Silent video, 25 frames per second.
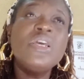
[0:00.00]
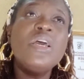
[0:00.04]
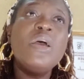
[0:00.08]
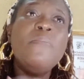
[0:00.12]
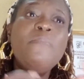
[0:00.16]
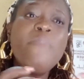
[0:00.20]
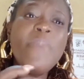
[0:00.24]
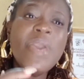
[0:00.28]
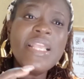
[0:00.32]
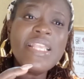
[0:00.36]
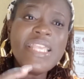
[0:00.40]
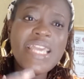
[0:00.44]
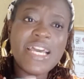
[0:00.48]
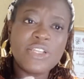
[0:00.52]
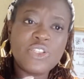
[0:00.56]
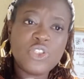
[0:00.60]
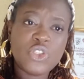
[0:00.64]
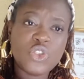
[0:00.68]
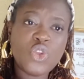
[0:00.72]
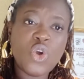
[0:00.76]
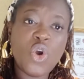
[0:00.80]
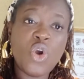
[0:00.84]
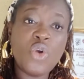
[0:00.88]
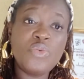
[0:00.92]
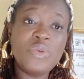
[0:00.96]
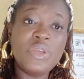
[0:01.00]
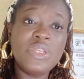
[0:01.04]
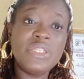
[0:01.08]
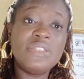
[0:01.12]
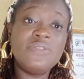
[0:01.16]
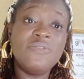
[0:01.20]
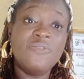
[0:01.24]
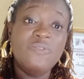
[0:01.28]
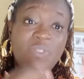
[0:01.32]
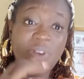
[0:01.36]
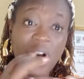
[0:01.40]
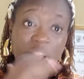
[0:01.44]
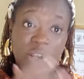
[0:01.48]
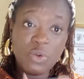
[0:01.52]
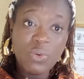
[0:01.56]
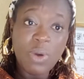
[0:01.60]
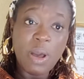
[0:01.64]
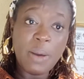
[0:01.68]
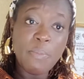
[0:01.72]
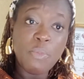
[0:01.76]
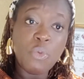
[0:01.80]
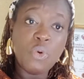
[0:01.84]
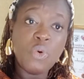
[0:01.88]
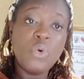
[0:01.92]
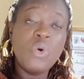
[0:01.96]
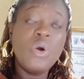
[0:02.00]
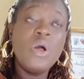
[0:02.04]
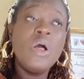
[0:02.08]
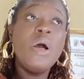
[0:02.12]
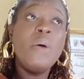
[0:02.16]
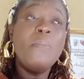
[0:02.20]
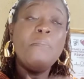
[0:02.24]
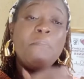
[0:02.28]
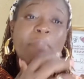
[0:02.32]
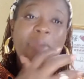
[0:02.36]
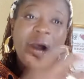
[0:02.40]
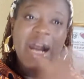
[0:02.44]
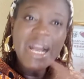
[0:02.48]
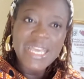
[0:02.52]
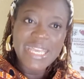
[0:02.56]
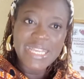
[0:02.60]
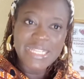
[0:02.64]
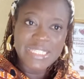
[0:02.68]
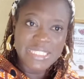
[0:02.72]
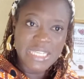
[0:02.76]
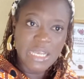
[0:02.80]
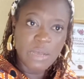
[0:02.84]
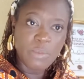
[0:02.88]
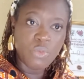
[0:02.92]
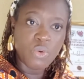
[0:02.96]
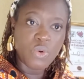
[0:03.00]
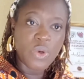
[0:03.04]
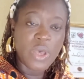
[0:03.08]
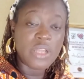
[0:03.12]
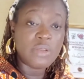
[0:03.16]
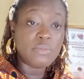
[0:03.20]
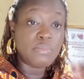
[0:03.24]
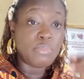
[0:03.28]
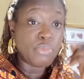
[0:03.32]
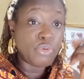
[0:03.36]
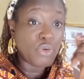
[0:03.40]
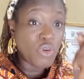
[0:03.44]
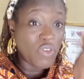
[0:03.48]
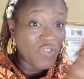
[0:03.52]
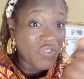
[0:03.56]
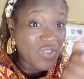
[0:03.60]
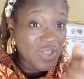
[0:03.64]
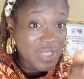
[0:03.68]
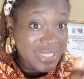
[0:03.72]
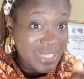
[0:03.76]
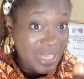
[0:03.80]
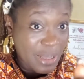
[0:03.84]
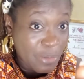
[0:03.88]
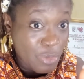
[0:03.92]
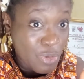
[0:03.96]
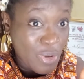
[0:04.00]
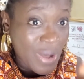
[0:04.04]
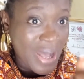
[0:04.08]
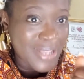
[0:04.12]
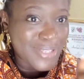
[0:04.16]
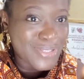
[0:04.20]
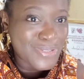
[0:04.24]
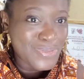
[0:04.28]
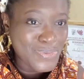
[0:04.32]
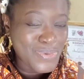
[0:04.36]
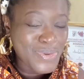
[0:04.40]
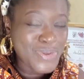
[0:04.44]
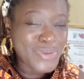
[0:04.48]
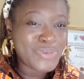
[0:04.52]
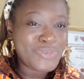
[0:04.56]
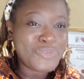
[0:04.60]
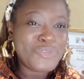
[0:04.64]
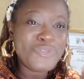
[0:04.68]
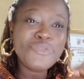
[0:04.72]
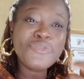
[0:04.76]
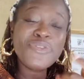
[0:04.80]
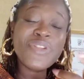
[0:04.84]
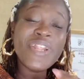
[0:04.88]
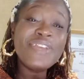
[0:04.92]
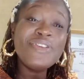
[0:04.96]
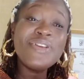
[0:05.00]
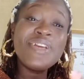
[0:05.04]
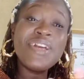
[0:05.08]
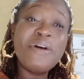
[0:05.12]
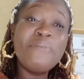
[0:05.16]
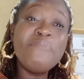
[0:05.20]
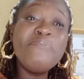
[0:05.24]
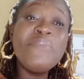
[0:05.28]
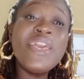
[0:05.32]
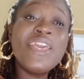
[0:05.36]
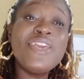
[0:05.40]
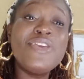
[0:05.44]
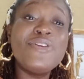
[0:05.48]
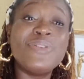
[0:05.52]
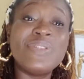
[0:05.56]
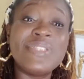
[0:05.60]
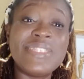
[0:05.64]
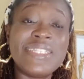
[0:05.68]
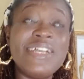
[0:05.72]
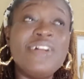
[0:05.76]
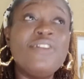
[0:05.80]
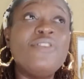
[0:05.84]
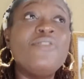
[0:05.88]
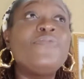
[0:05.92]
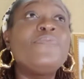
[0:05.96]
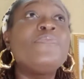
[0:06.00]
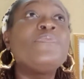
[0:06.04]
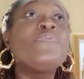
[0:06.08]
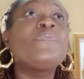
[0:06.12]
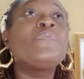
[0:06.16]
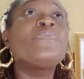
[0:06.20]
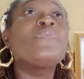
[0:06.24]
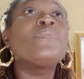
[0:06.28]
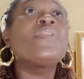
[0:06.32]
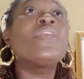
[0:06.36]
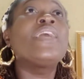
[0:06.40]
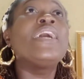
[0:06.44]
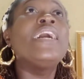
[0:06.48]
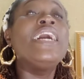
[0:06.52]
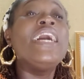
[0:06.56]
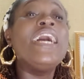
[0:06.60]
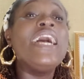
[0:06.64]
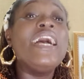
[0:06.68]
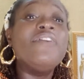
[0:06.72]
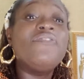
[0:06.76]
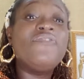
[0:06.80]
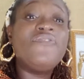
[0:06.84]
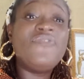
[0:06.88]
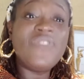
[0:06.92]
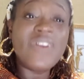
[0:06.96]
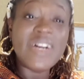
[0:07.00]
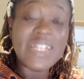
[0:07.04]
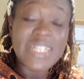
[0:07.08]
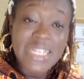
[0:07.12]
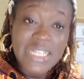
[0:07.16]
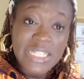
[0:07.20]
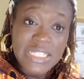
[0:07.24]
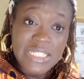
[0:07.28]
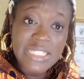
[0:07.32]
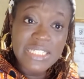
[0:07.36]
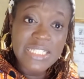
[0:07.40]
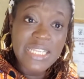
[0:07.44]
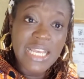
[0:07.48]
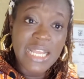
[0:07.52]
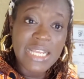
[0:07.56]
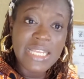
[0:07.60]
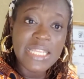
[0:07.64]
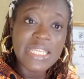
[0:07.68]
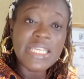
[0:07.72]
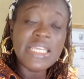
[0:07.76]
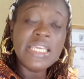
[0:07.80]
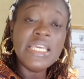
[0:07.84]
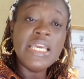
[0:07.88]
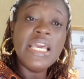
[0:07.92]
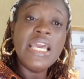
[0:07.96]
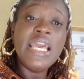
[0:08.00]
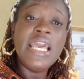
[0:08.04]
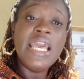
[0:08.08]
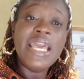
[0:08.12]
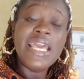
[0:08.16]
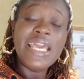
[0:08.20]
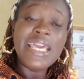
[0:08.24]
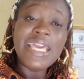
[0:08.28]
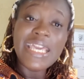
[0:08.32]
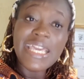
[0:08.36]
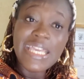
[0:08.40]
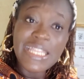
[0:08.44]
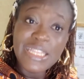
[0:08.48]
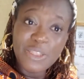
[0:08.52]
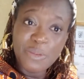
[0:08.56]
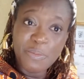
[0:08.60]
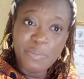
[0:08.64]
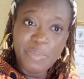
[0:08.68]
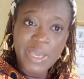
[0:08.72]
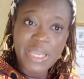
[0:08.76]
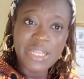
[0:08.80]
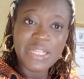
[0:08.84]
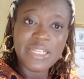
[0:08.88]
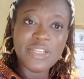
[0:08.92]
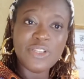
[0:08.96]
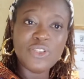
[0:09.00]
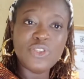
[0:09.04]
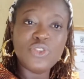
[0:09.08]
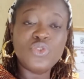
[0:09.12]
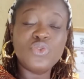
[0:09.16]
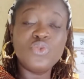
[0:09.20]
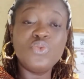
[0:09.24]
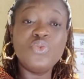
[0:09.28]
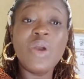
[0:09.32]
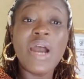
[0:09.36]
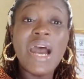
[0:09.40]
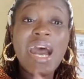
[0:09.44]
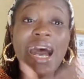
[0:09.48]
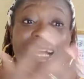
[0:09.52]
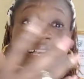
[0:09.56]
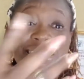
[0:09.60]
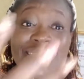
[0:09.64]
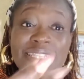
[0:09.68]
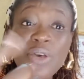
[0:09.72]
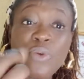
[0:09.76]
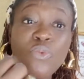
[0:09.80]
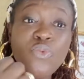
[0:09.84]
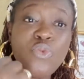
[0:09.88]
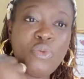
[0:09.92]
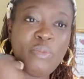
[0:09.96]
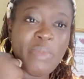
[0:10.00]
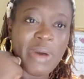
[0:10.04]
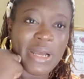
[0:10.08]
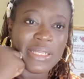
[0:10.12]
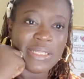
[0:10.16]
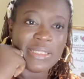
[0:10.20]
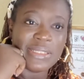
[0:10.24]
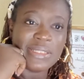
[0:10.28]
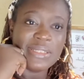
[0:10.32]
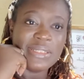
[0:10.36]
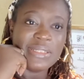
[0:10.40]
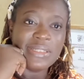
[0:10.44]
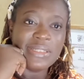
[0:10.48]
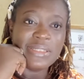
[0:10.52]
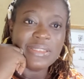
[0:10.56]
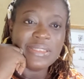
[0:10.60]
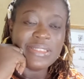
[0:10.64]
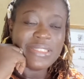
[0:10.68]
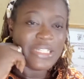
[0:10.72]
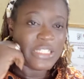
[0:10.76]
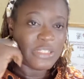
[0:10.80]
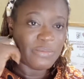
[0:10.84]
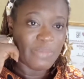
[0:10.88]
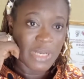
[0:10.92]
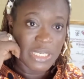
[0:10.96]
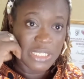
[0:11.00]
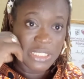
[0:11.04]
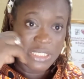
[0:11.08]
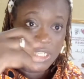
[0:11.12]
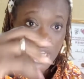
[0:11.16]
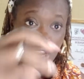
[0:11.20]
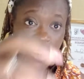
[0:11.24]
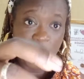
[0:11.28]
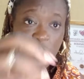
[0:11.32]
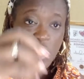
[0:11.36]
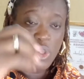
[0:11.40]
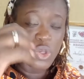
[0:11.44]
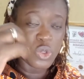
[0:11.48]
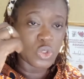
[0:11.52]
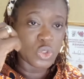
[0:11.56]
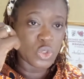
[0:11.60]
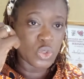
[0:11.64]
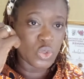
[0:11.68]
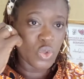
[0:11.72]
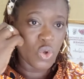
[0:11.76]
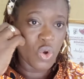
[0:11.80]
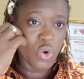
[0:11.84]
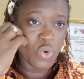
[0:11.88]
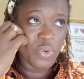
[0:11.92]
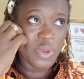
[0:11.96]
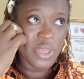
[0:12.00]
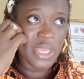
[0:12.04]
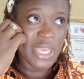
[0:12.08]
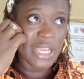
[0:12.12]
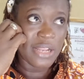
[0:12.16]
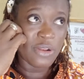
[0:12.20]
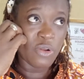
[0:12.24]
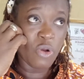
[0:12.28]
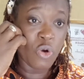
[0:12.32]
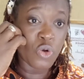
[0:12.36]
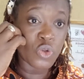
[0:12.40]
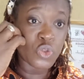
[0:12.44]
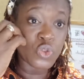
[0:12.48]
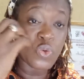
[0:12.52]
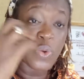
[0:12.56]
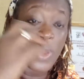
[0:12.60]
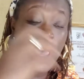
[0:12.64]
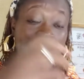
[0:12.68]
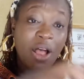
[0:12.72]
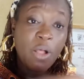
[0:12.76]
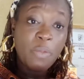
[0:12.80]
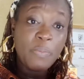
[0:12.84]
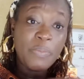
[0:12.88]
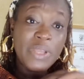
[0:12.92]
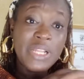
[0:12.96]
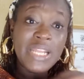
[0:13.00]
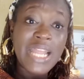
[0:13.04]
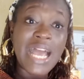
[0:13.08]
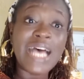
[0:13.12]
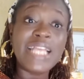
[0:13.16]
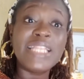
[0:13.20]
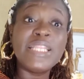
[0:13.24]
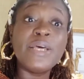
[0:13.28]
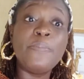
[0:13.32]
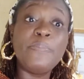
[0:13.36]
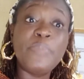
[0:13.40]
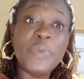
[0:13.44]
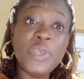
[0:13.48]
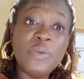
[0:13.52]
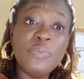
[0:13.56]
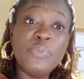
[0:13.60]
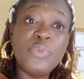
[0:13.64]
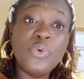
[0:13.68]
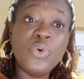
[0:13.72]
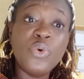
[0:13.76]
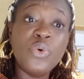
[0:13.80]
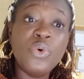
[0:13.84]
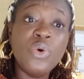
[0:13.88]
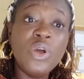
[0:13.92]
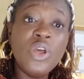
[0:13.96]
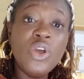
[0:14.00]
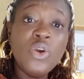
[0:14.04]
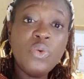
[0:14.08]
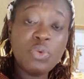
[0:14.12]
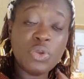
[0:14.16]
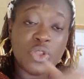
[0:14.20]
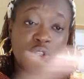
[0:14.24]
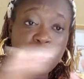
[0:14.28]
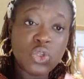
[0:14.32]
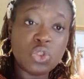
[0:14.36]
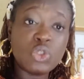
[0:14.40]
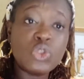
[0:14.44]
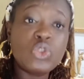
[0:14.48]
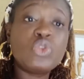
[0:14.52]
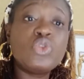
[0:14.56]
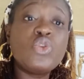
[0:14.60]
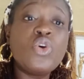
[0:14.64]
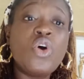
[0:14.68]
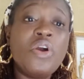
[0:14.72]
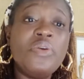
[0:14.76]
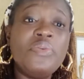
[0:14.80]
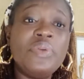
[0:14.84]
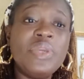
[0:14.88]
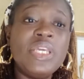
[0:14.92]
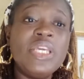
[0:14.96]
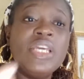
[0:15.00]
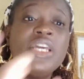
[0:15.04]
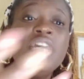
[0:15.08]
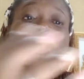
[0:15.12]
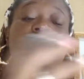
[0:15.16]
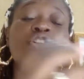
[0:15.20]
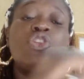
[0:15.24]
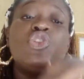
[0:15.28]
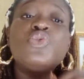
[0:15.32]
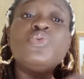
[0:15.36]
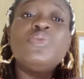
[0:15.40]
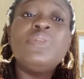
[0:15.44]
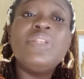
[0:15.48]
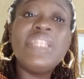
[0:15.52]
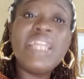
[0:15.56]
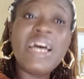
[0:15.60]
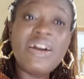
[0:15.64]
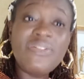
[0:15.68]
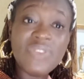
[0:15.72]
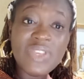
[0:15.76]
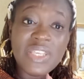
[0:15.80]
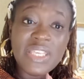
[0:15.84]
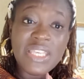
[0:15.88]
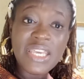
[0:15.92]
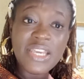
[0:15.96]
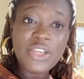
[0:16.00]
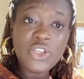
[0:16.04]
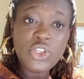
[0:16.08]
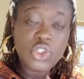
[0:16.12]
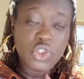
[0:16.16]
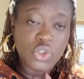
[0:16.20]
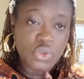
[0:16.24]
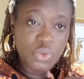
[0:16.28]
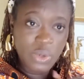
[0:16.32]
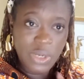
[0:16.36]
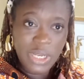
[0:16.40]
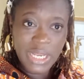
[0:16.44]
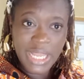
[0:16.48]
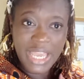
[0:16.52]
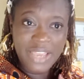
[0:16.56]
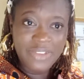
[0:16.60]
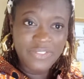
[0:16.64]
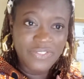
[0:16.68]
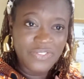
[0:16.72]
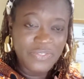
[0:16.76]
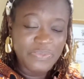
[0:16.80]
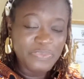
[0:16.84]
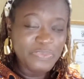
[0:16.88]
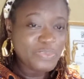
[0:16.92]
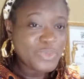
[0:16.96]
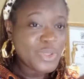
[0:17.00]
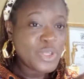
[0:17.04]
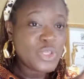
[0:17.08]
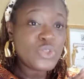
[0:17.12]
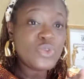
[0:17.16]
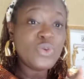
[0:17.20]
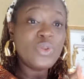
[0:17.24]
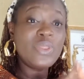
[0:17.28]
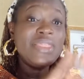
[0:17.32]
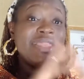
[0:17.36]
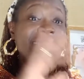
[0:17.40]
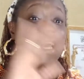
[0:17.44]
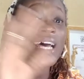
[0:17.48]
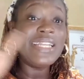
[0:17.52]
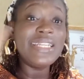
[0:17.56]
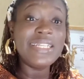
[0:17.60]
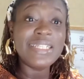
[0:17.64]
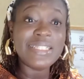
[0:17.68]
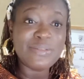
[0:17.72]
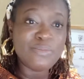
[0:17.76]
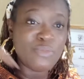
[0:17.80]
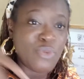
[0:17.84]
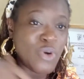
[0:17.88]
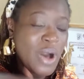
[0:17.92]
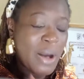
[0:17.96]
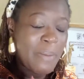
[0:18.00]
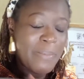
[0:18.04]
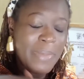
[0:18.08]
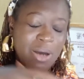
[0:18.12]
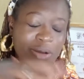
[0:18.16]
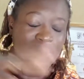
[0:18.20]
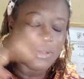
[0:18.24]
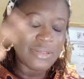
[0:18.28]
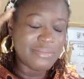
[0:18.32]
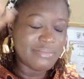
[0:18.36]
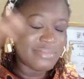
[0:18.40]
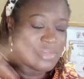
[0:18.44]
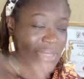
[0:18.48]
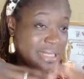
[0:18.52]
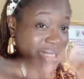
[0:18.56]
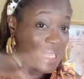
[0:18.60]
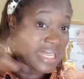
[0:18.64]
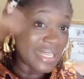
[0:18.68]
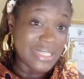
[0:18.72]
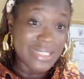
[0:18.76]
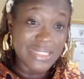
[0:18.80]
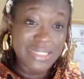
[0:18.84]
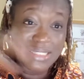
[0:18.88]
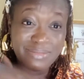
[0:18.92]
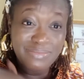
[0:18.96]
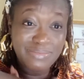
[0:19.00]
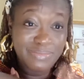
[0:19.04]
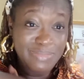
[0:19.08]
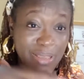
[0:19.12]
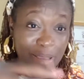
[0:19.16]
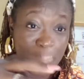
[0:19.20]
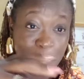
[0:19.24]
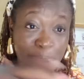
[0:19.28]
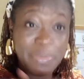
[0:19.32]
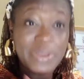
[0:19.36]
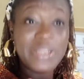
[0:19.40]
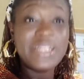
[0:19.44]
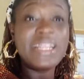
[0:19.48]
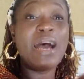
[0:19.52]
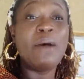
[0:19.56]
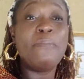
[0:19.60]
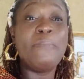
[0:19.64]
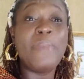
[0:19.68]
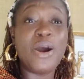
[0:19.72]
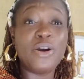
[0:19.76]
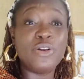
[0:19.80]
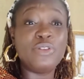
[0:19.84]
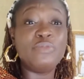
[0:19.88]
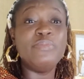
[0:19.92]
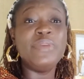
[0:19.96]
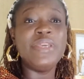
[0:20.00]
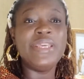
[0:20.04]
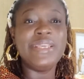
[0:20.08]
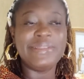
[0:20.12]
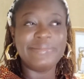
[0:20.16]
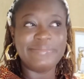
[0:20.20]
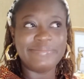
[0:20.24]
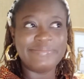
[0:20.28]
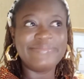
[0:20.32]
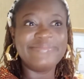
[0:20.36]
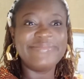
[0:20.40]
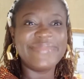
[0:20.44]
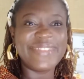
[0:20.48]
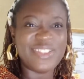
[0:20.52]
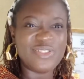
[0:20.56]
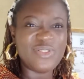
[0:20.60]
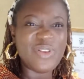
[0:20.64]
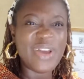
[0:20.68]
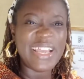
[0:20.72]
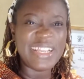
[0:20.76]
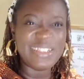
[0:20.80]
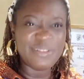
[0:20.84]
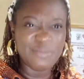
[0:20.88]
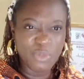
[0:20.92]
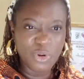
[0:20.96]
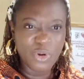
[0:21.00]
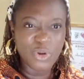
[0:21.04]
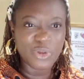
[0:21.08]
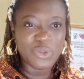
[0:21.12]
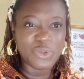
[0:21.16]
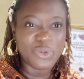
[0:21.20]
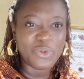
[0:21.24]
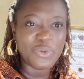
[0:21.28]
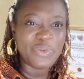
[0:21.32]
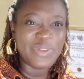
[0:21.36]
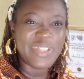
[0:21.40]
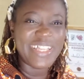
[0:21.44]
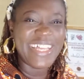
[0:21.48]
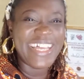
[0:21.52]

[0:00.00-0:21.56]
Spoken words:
make their stories valuable, marketable and profitable as well, so that you can make yourself financially independent too as a woman, just by sharing your story and also helping other people with your story to navigate through life. So that is a bit about me. It's quite more though.